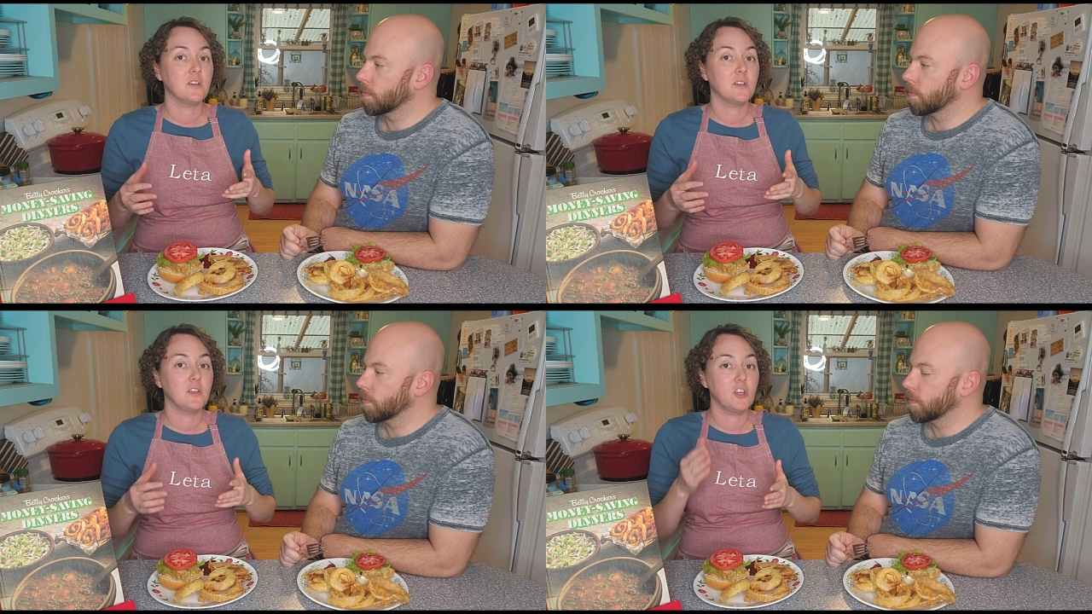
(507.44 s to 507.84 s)

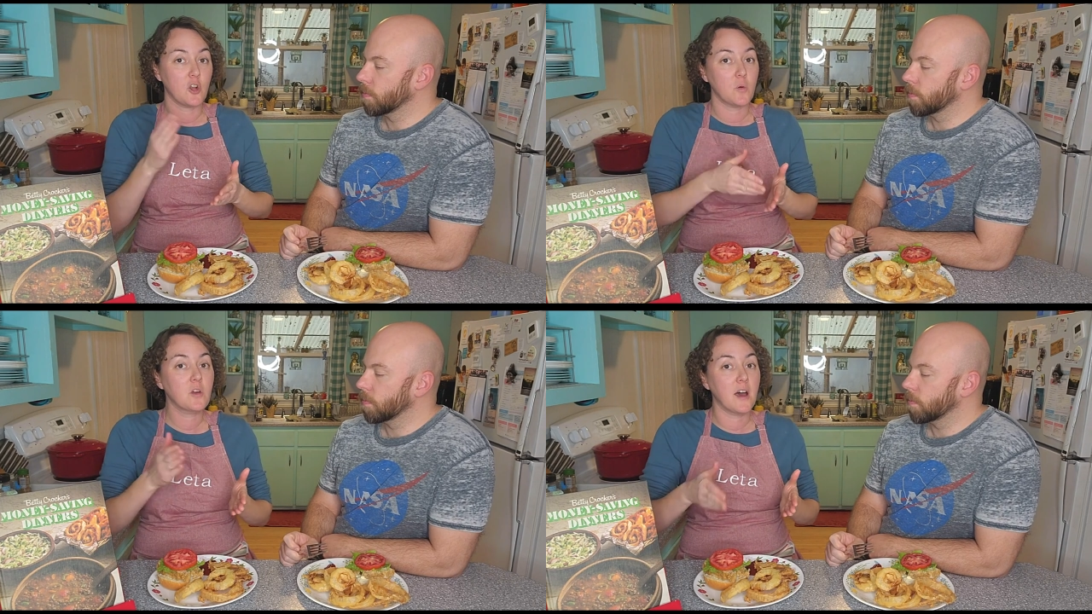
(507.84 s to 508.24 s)
Speaker 1: you
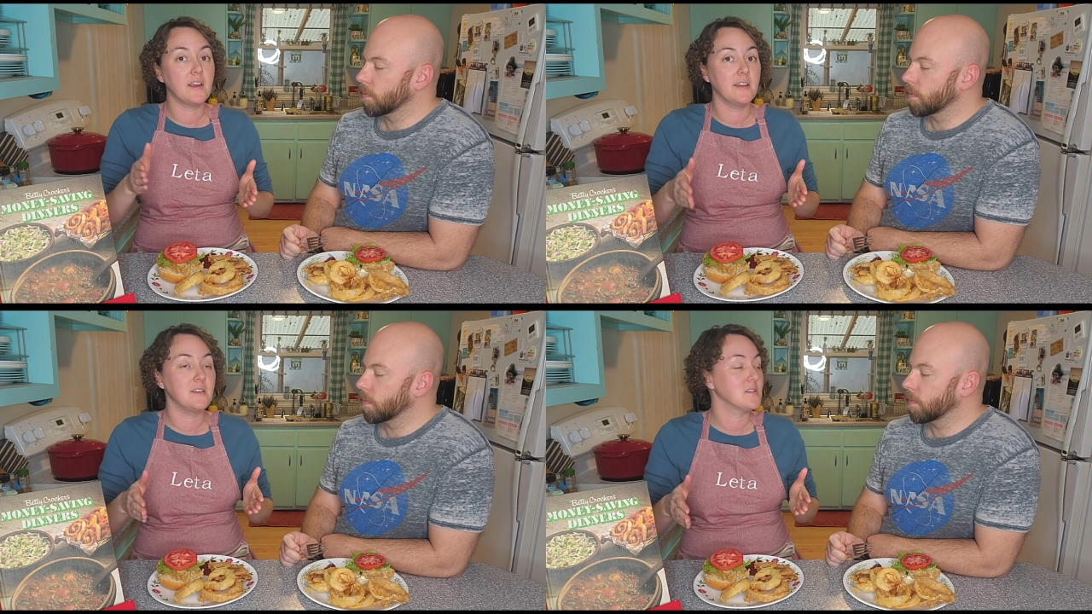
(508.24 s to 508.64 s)
know, cut it
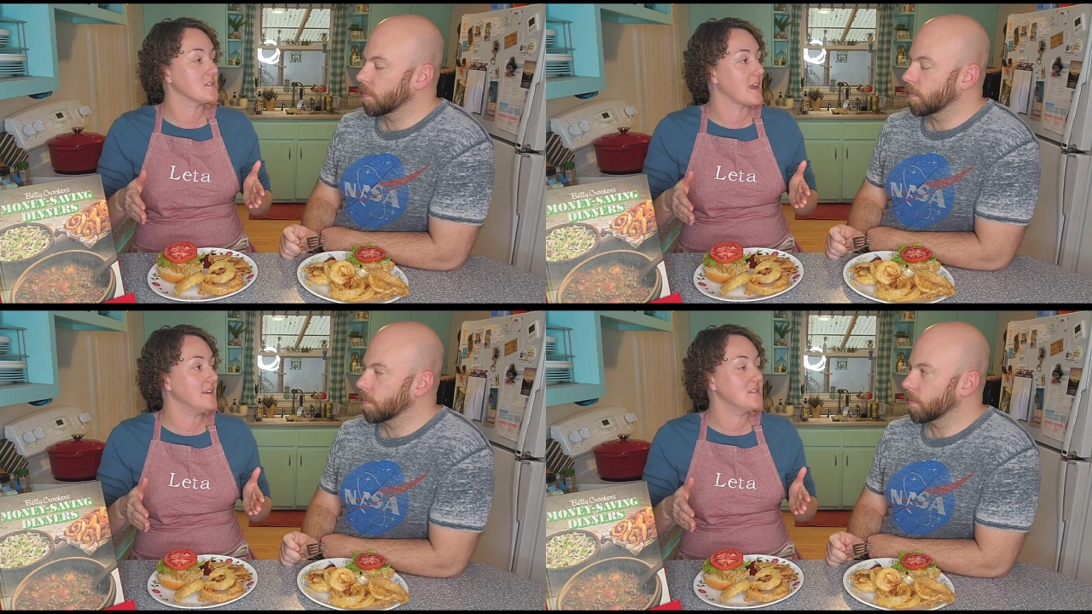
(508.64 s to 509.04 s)
into
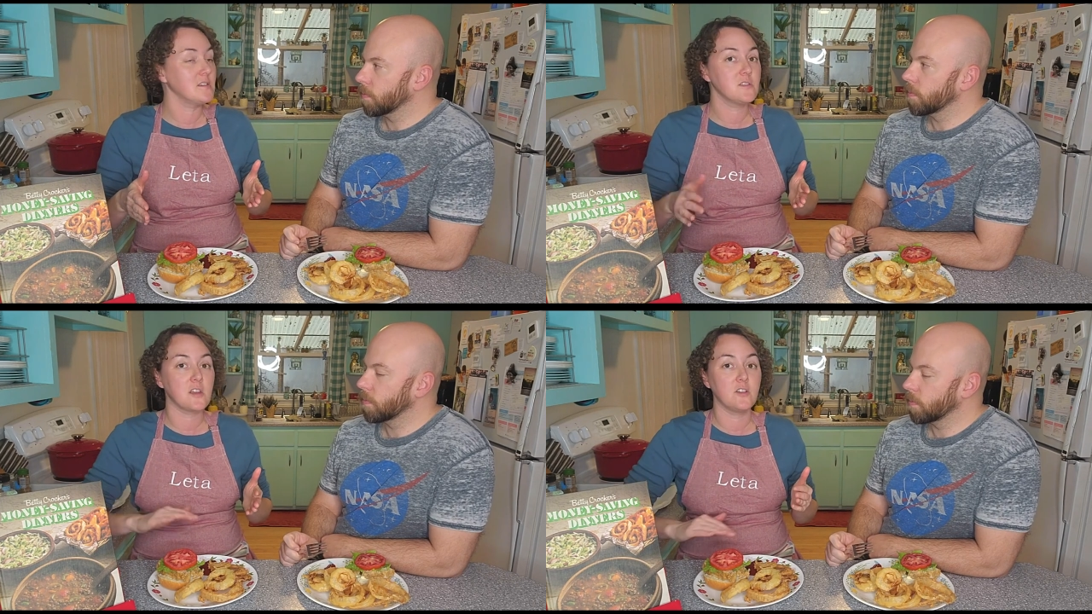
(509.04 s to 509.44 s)

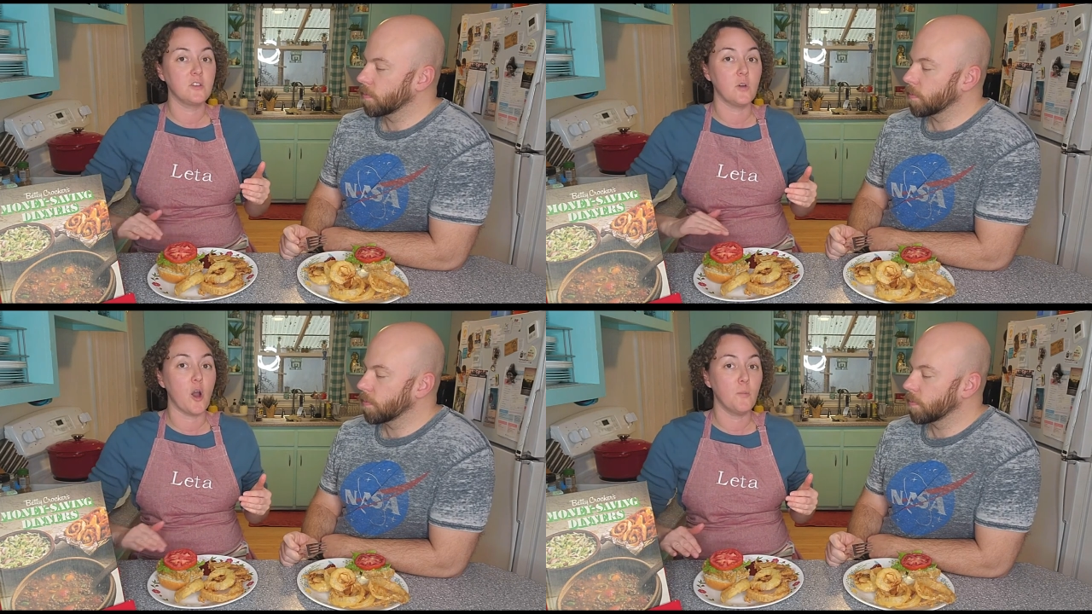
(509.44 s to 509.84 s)
slices and do
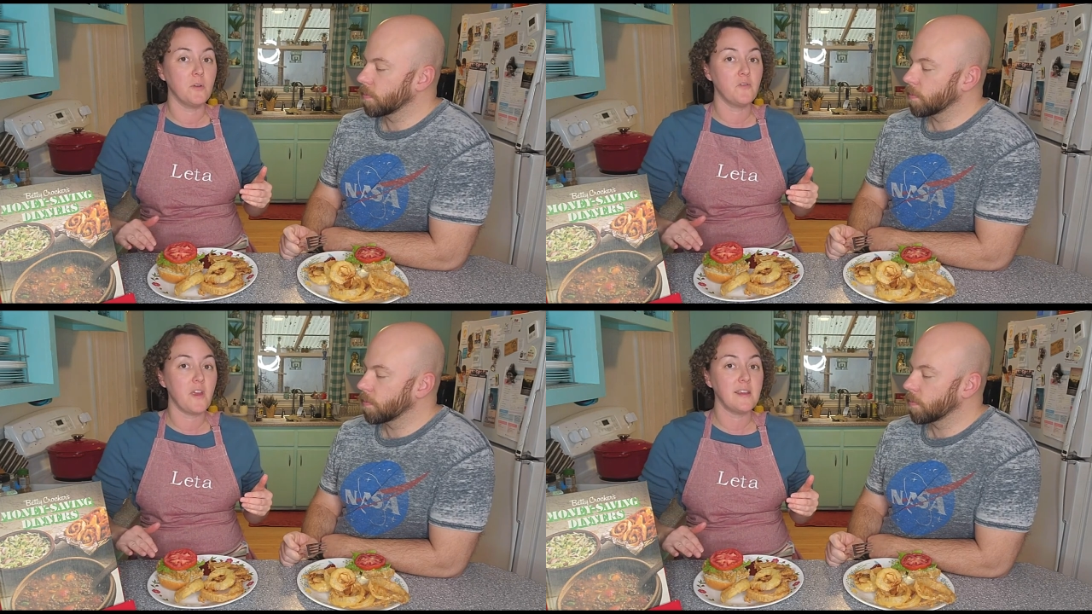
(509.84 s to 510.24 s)
open
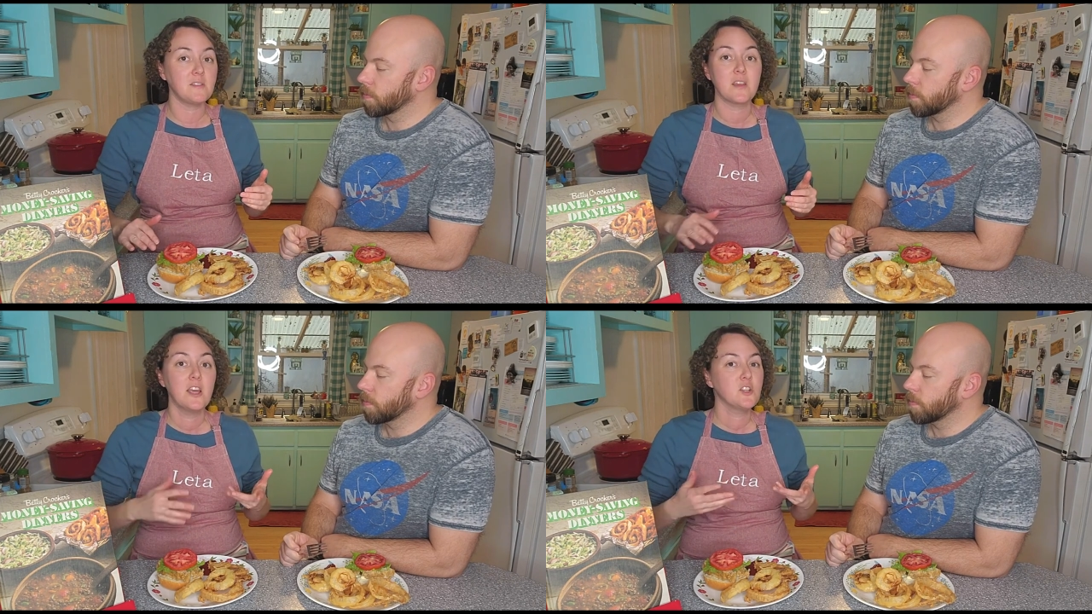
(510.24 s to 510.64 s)
face,
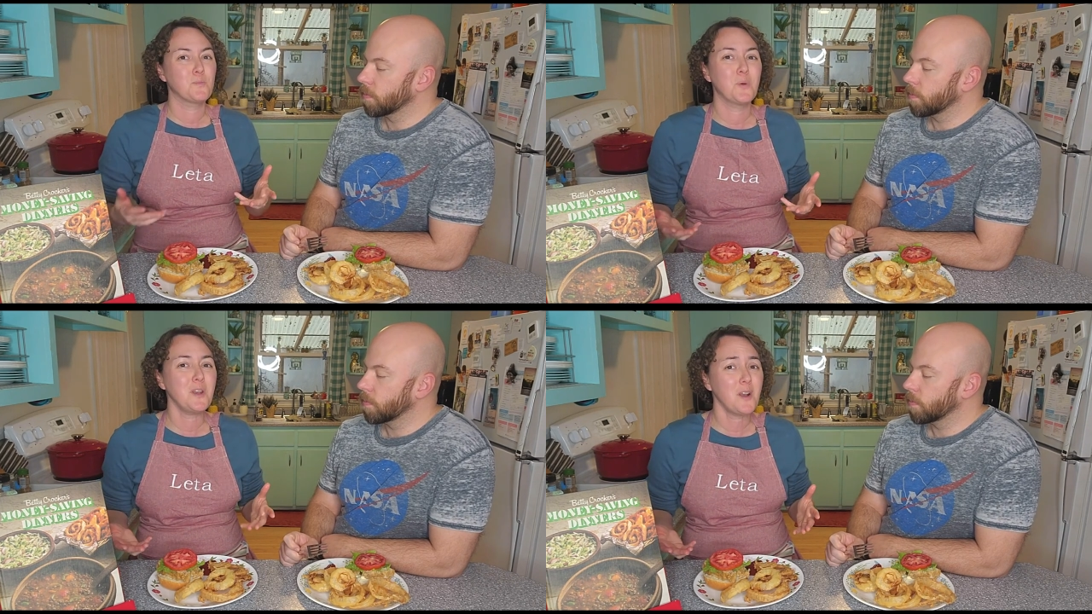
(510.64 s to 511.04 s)
just
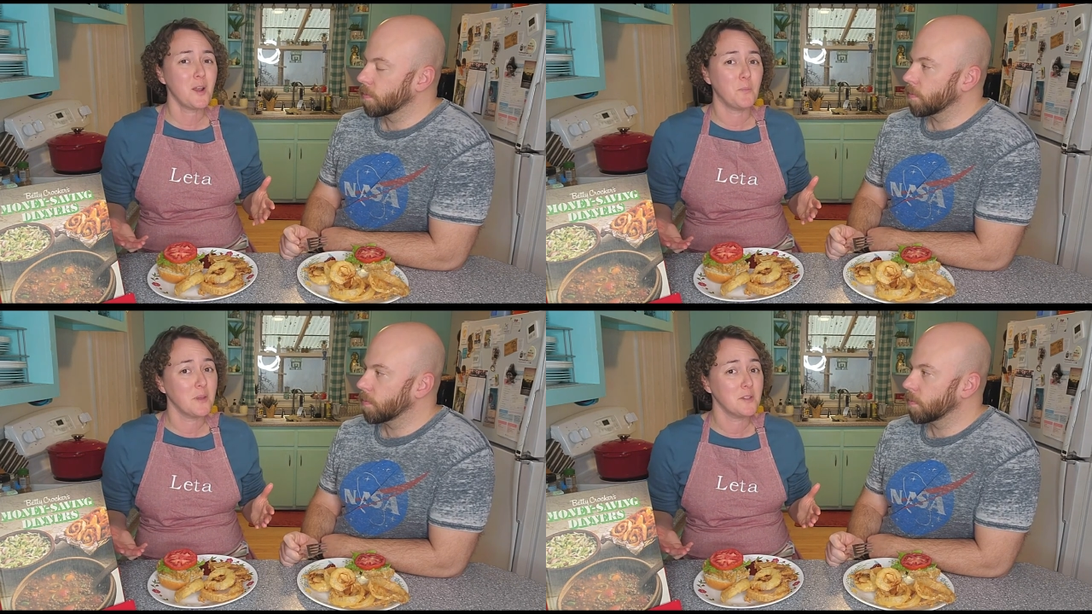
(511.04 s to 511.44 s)
put it on
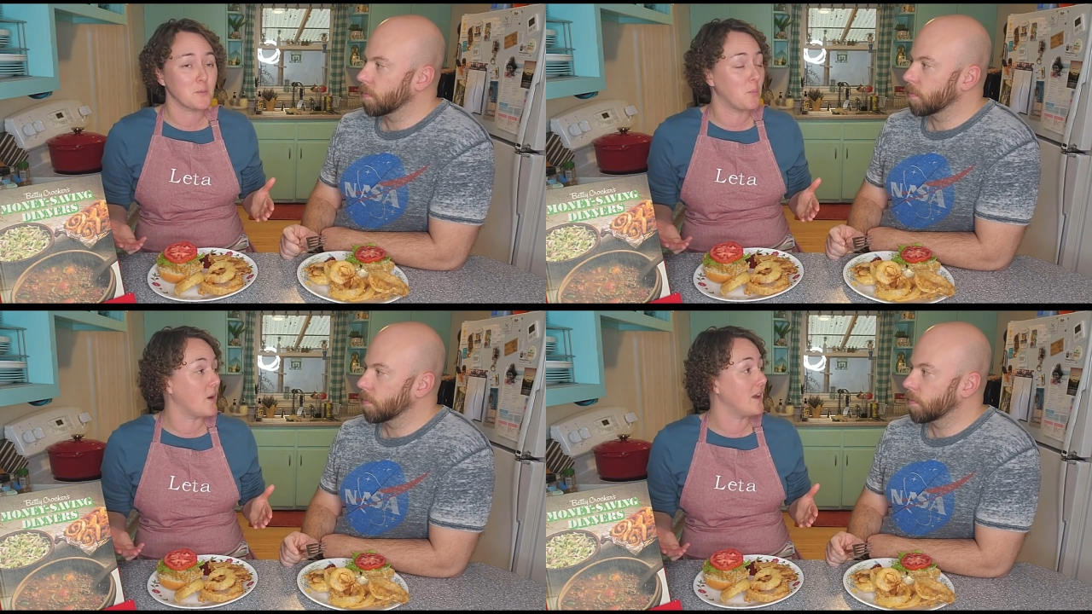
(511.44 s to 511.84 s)
a piece of
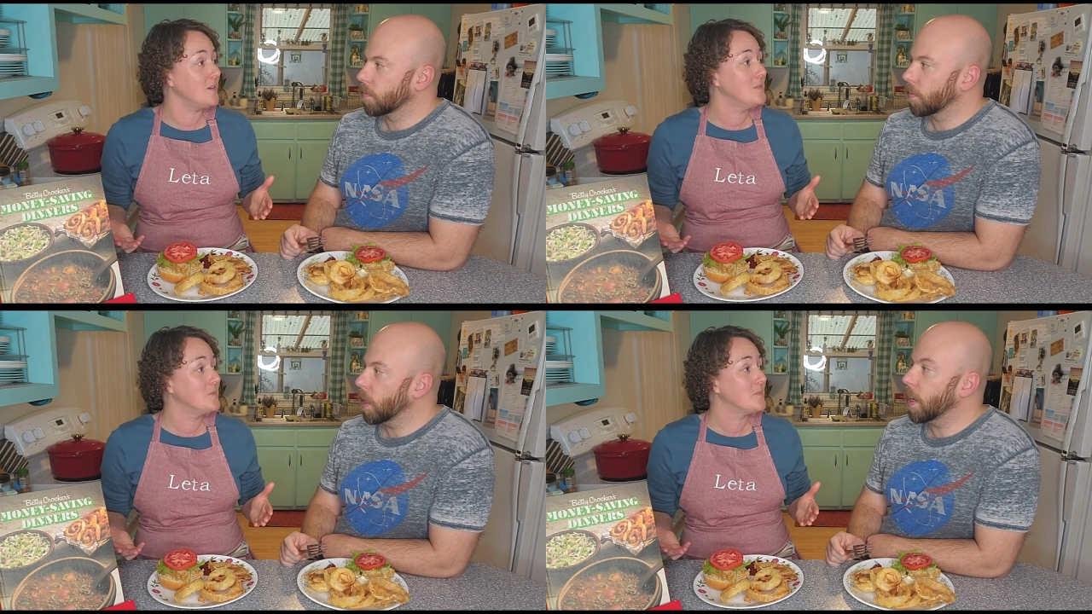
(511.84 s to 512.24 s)
bread.
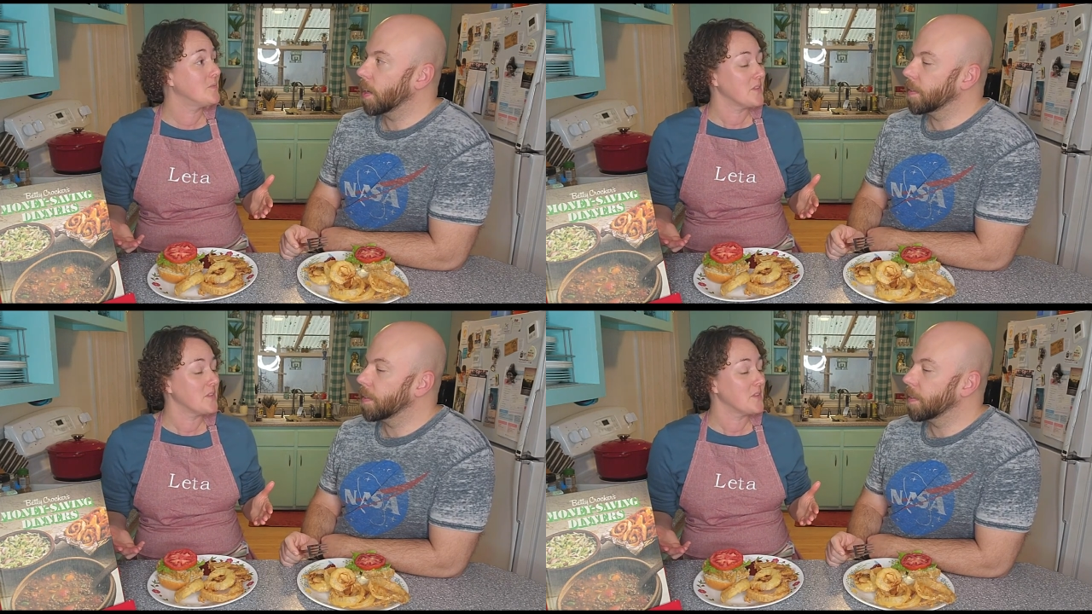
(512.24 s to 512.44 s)
Yeah.